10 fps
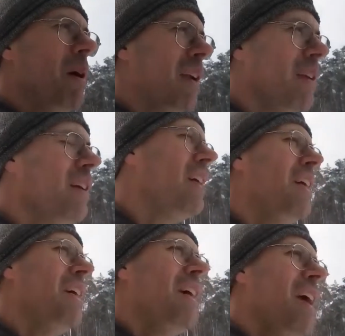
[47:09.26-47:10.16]
money
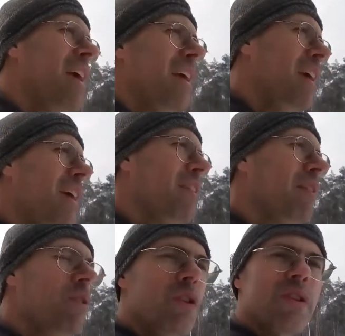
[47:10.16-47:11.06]

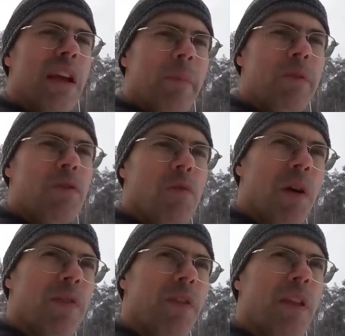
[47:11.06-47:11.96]
and if you just happen to
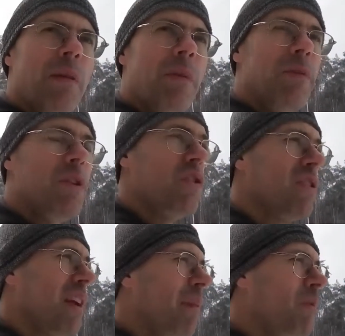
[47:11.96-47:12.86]
work for them, if you
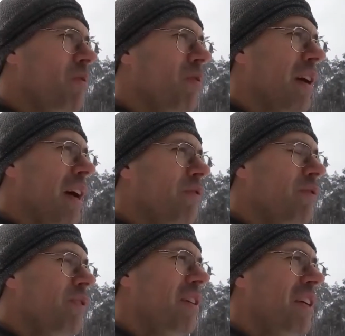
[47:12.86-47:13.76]
just happen to
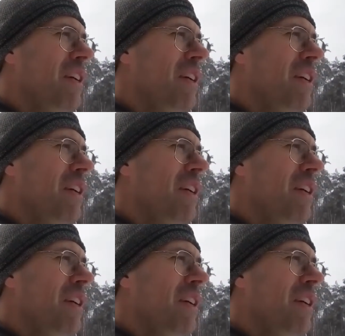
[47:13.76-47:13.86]
have